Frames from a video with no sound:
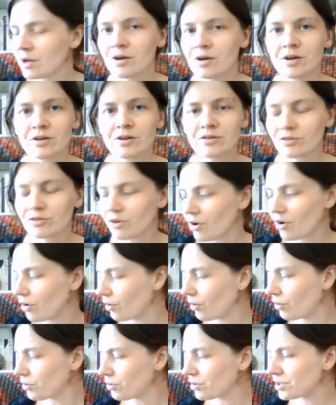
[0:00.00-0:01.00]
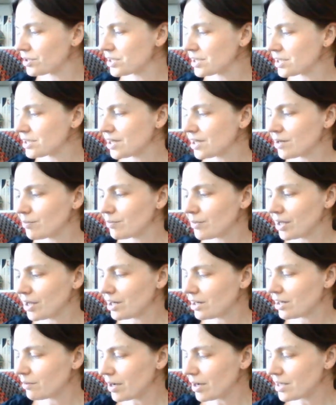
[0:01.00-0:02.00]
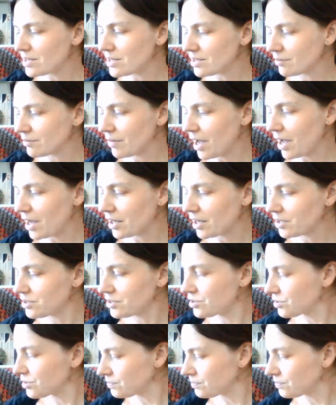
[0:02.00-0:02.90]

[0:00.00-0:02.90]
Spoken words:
So she sent me an amazing package,